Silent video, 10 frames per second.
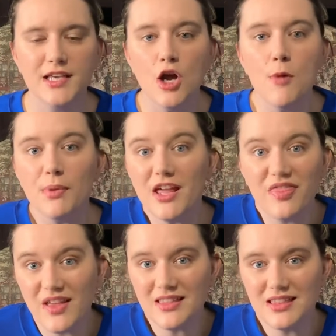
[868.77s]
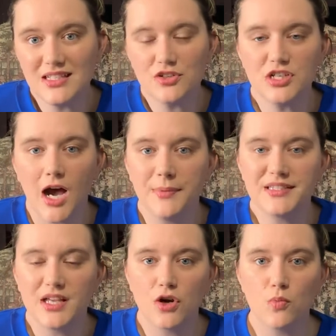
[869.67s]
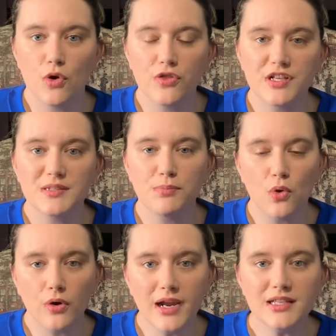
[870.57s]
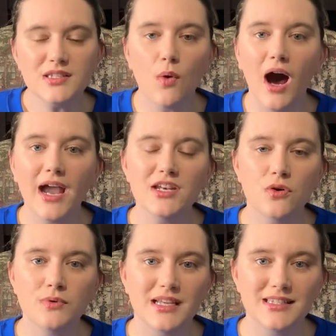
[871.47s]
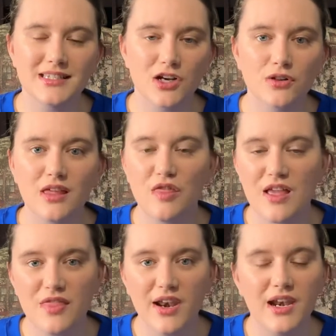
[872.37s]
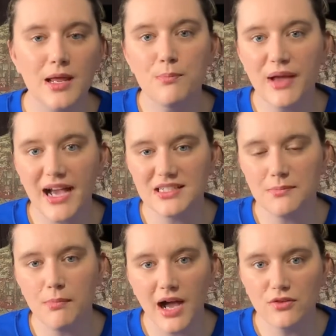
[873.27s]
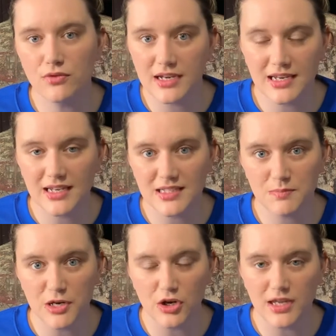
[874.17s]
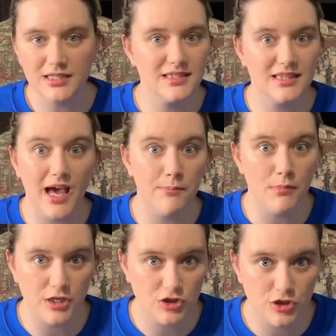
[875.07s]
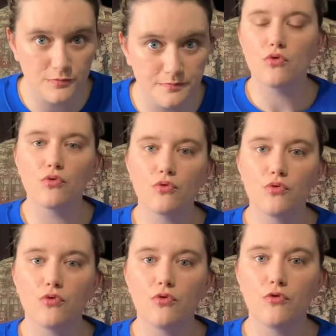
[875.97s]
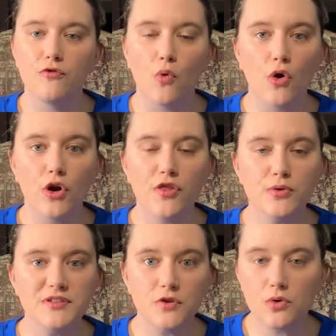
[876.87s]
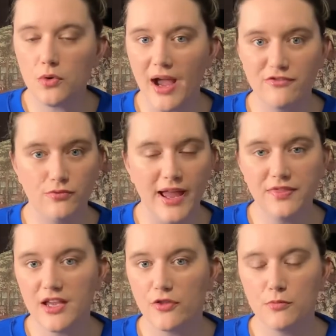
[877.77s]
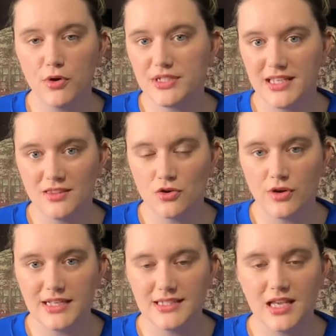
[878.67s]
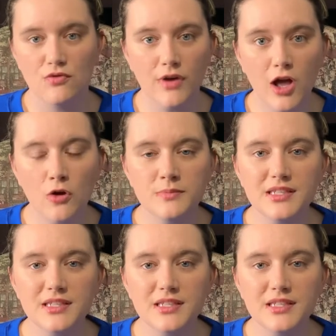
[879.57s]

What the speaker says: but I think that these are topics that are worth exploring, so I don't necessarily think that it impacted my reading experience that much. for those of you who have read the other books in the Graceling realms,